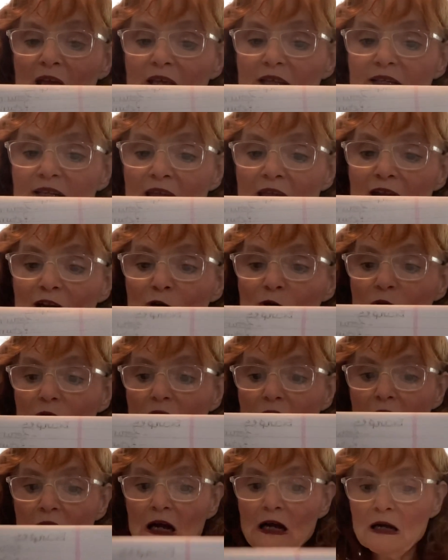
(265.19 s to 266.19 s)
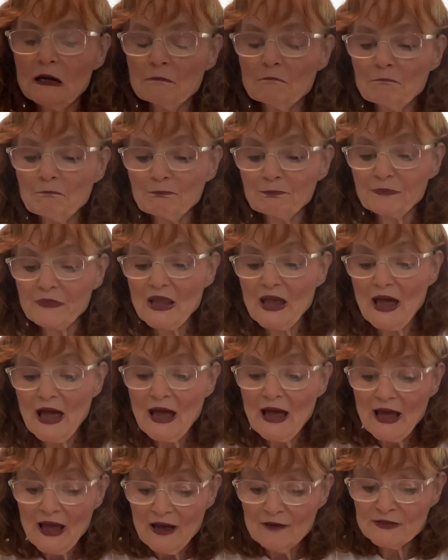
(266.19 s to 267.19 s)
Now,
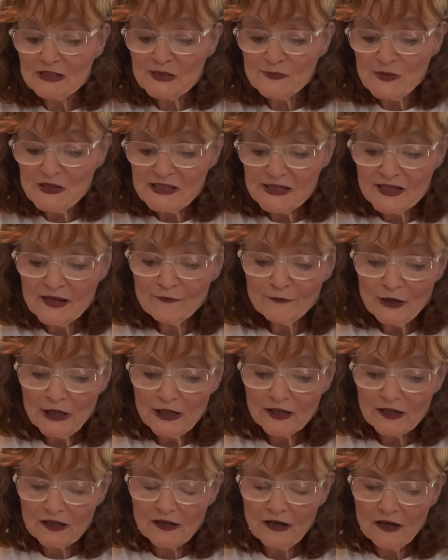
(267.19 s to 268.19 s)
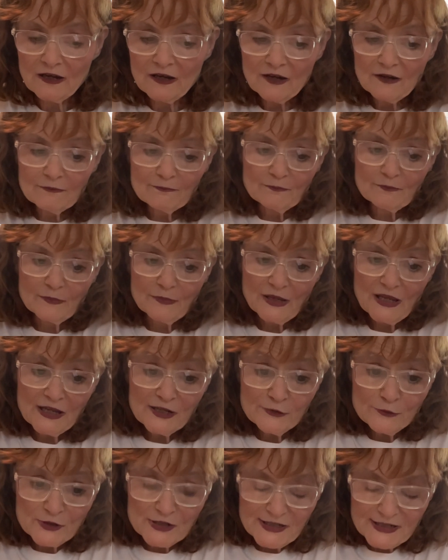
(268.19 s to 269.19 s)
I have a specific
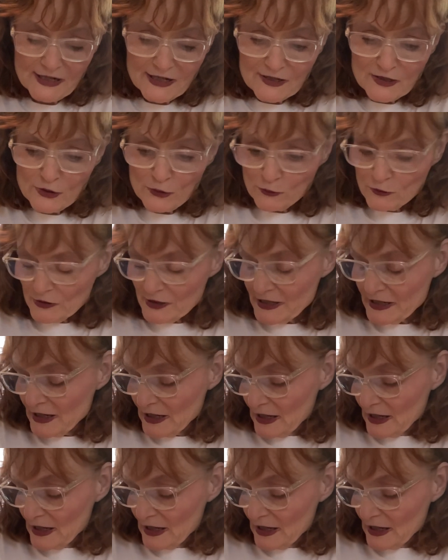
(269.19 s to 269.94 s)
interesting story.